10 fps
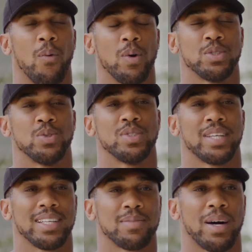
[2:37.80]
I want to
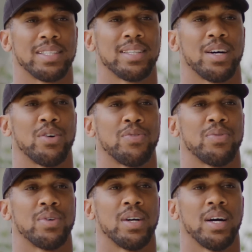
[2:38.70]
test myself.
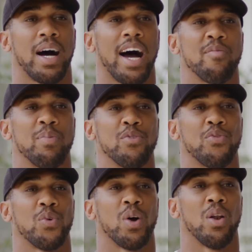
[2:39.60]
I've been
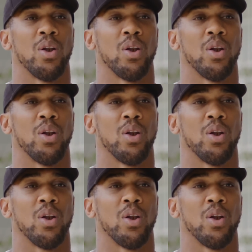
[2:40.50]
through a